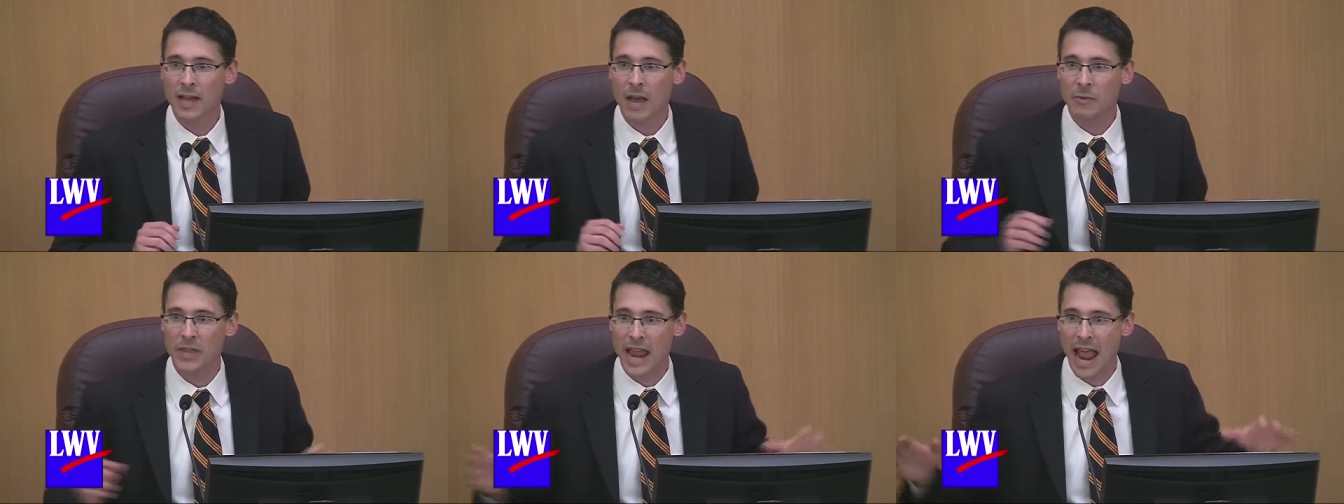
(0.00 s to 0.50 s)
And
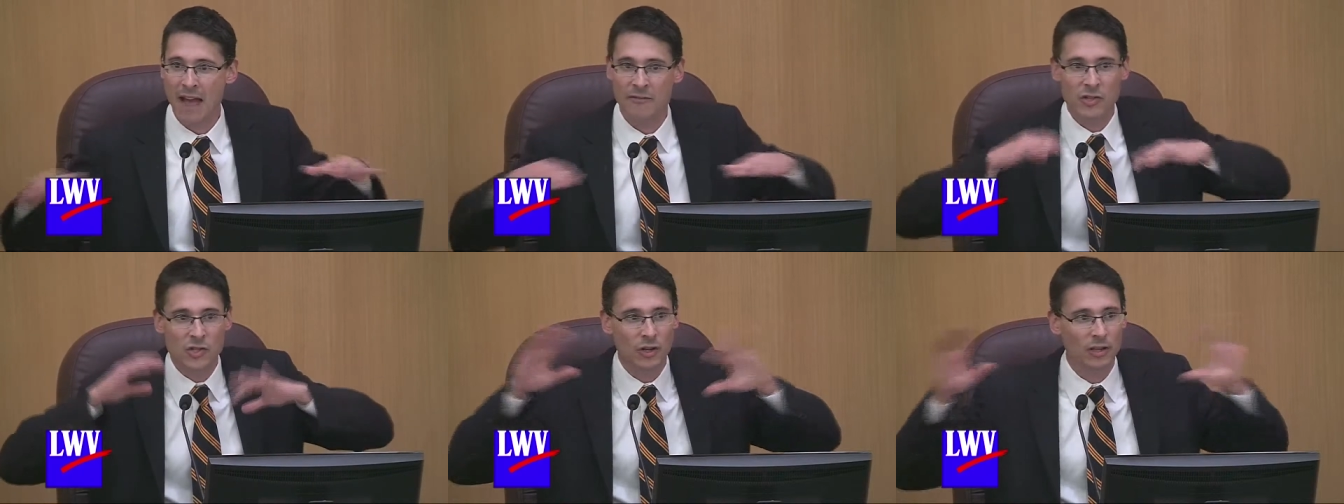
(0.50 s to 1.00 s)
when they
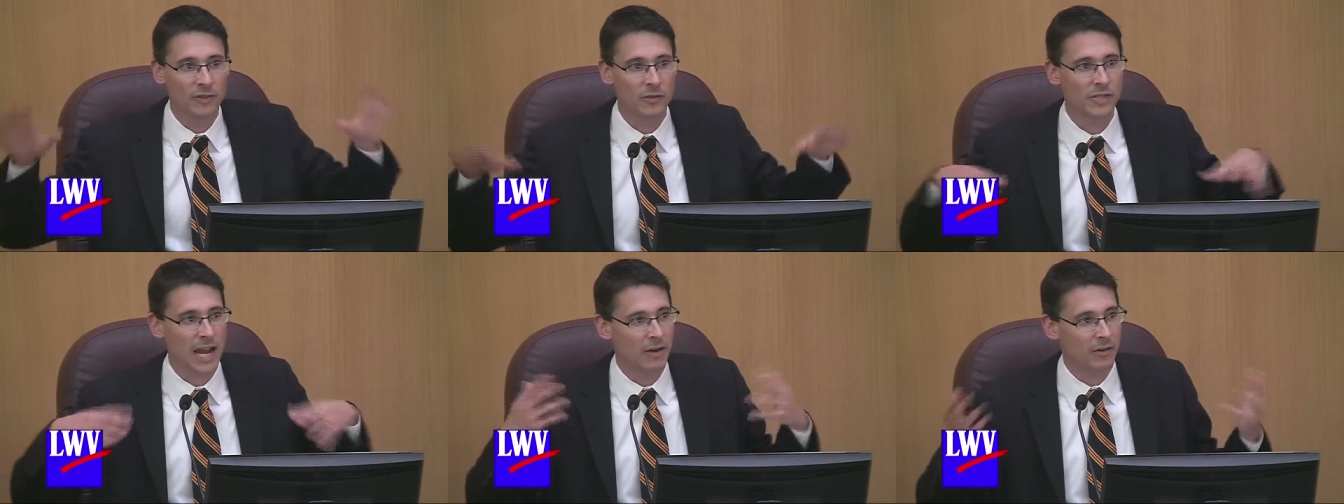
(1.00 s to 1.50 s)
averaged all of
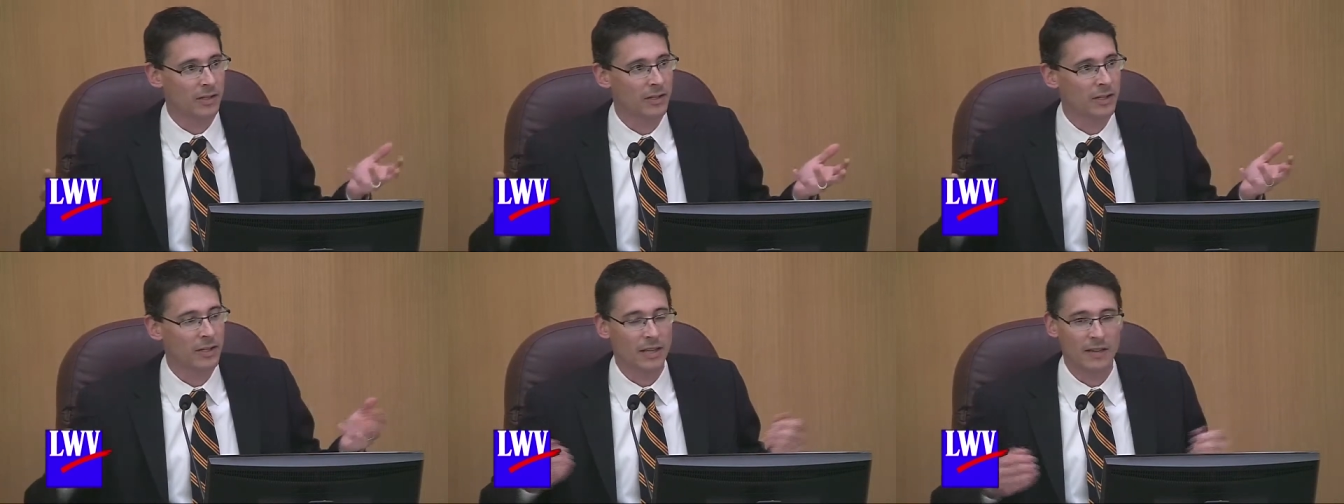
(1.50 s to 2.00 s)
those out,
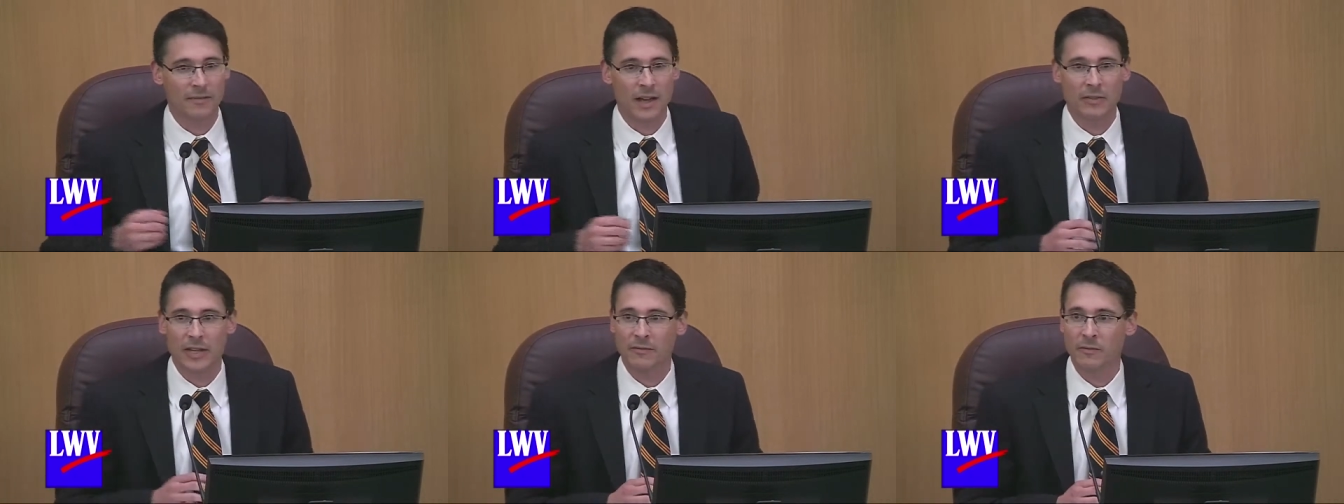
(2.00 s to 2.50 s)
they
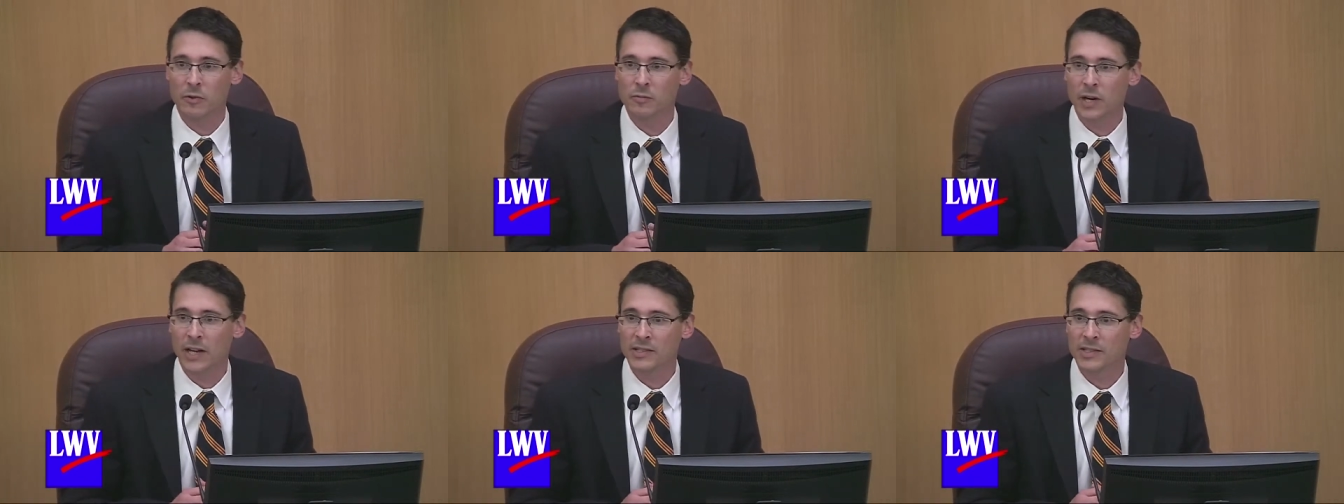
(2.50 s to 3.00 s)
found that food
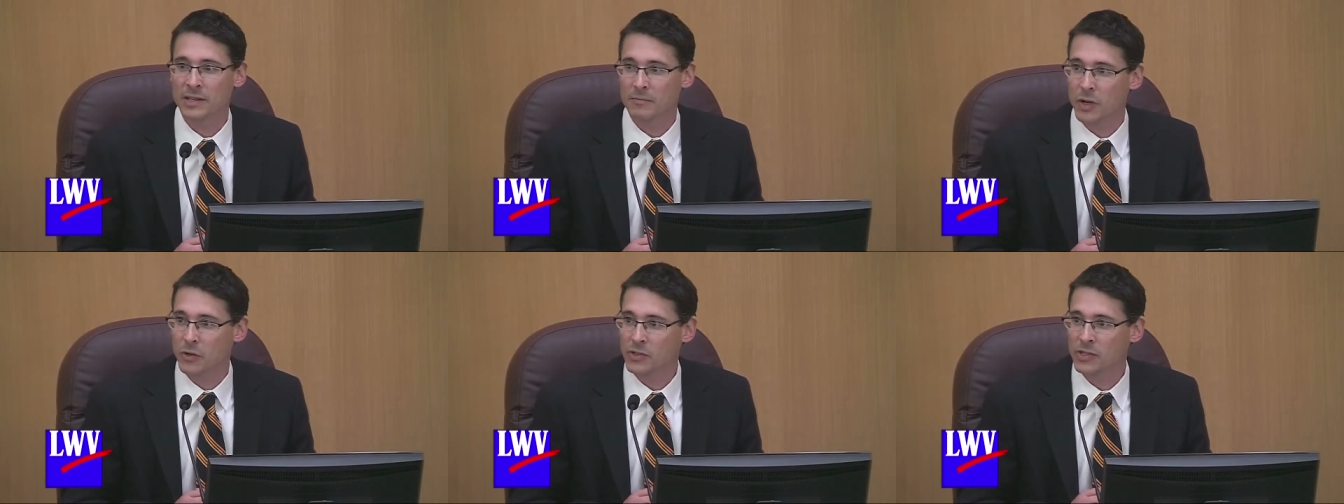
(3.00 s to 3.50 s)
prices at
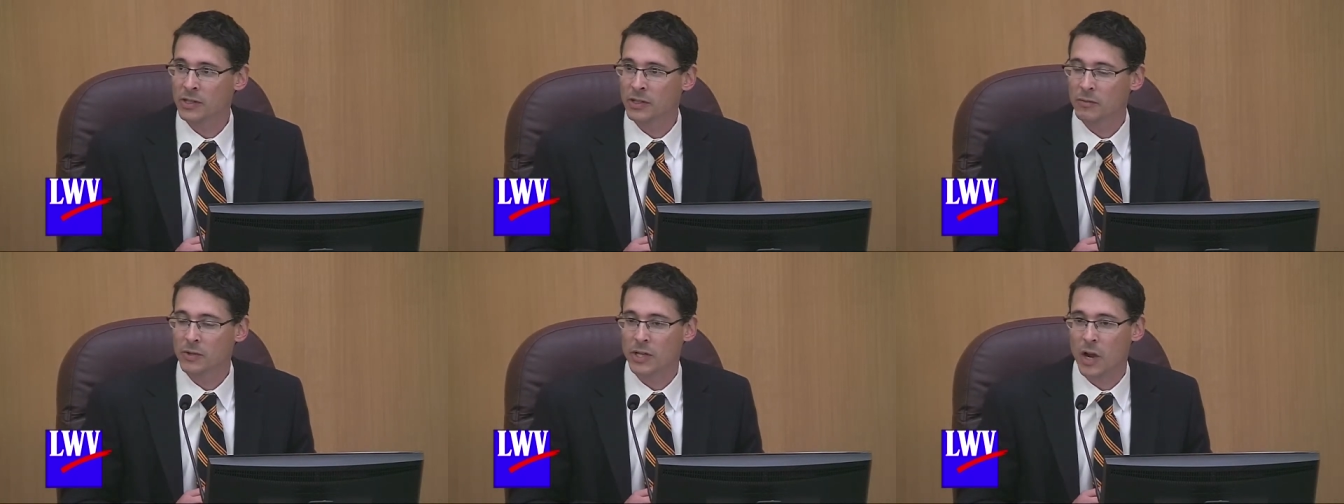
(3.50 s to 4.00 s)
most
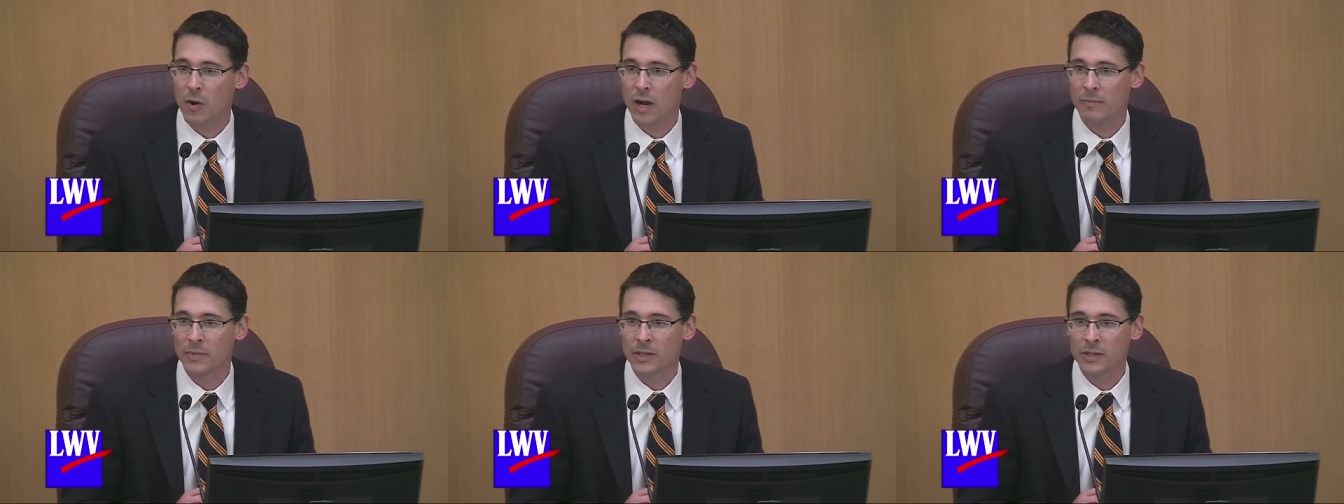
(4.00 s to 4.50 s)
would go
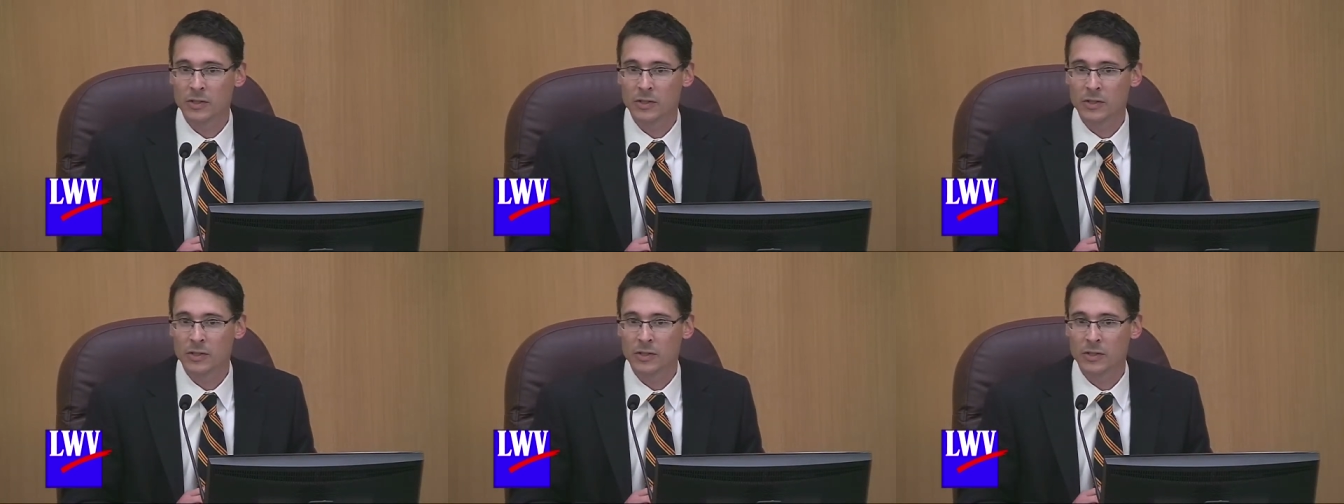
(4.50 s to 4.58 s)
up